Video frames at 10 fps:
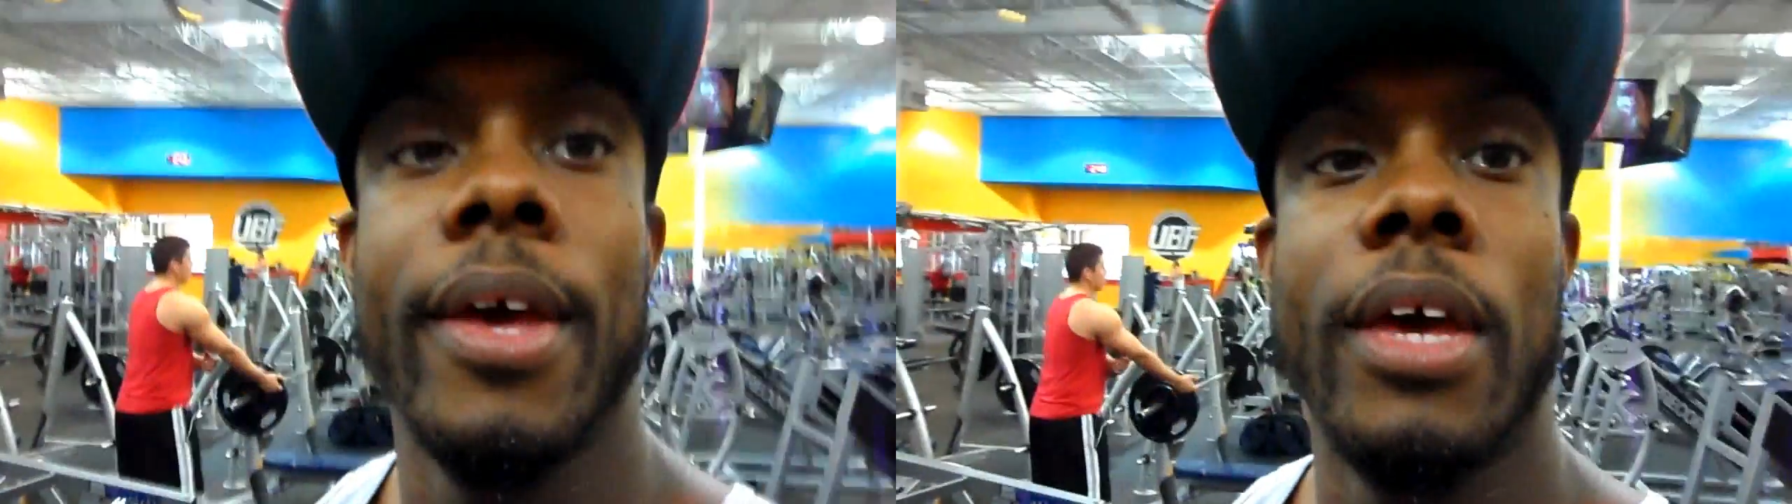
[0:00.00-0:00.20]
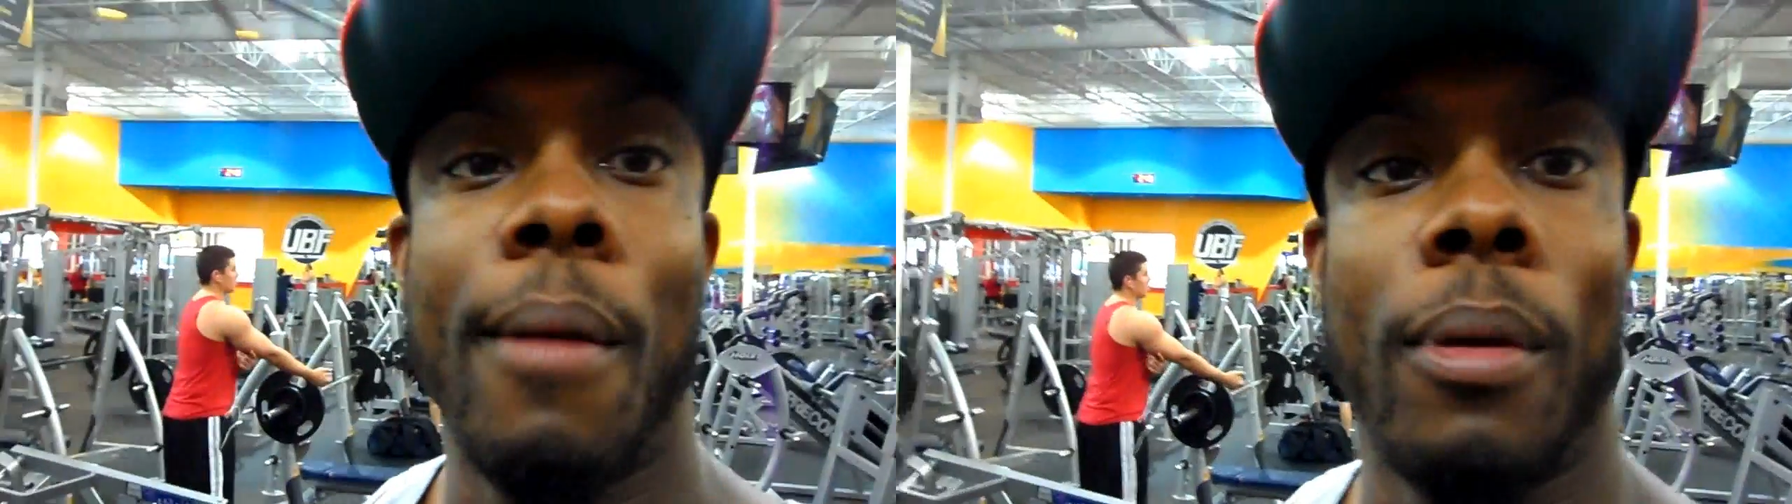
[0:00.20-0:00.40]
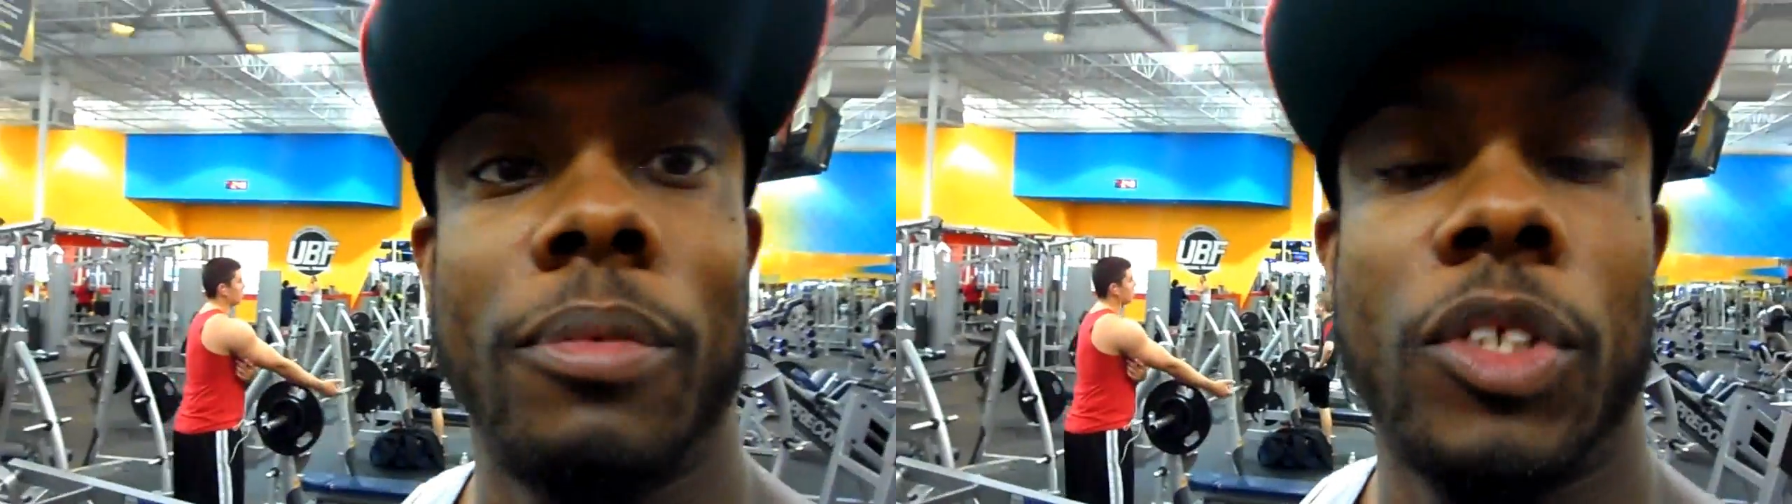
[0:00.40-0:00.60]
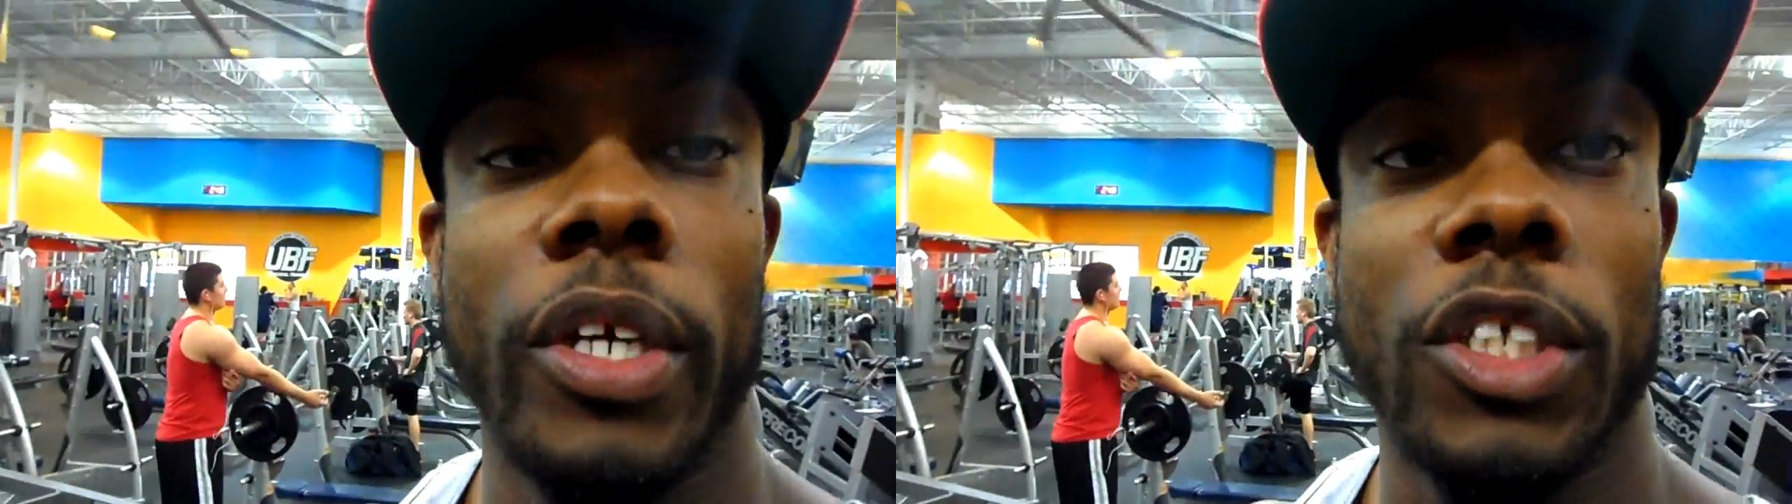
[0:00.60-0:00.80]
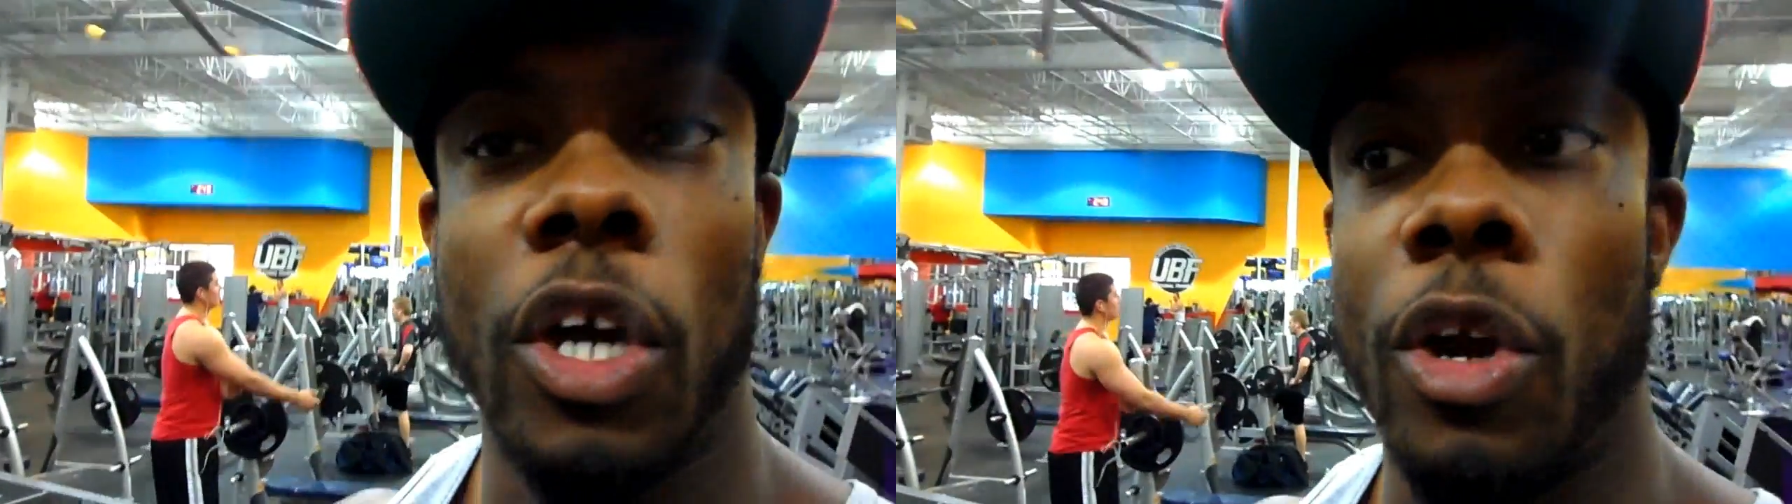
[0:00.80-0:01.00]
Hammer strength
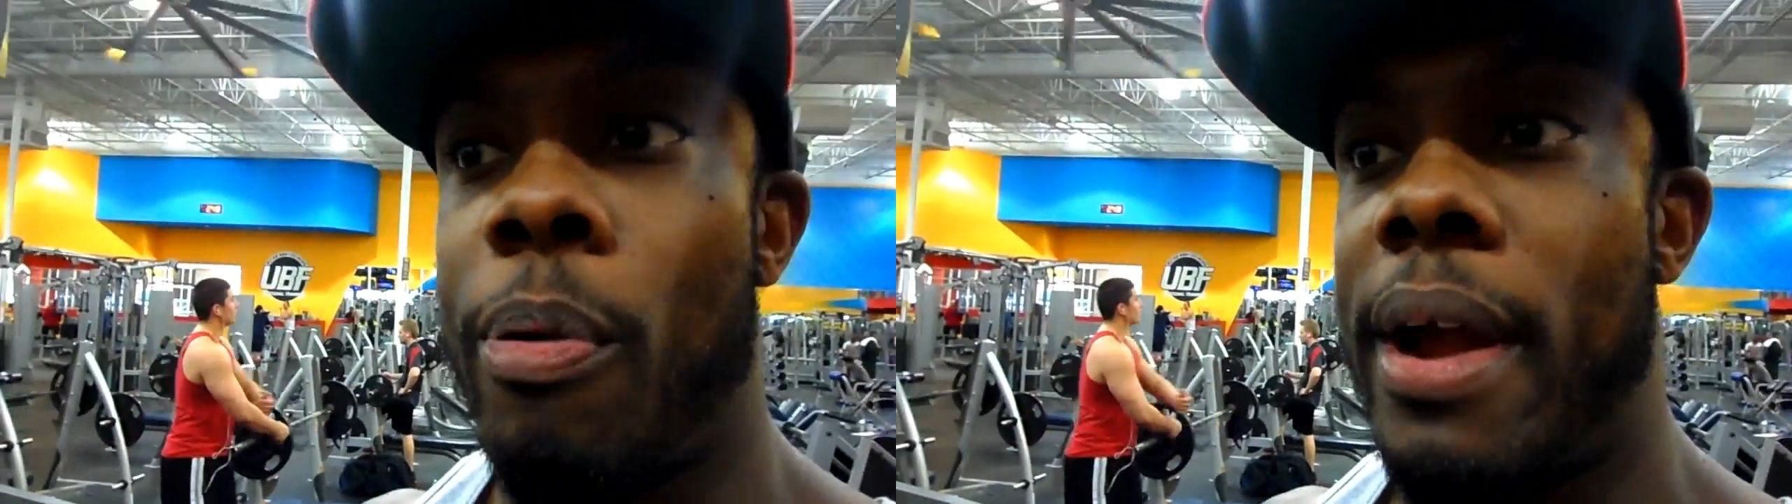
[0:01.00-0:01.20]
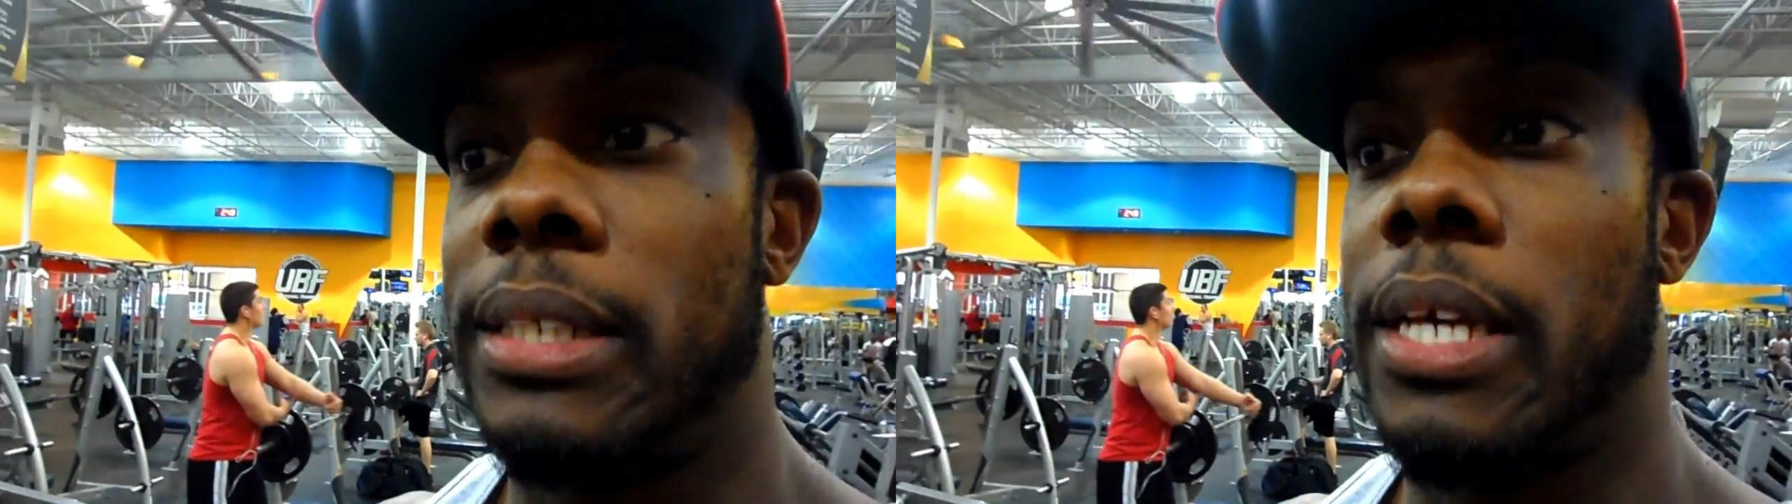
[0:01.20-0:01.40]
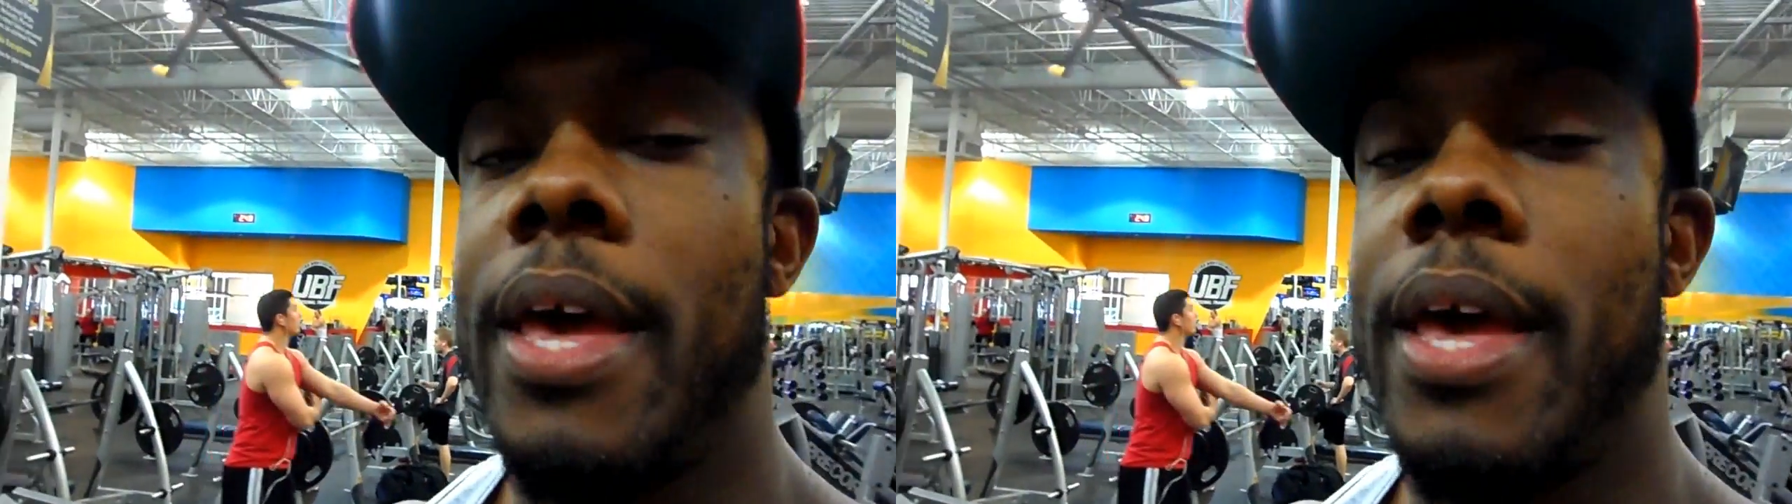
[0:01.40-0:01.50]
shoulder press.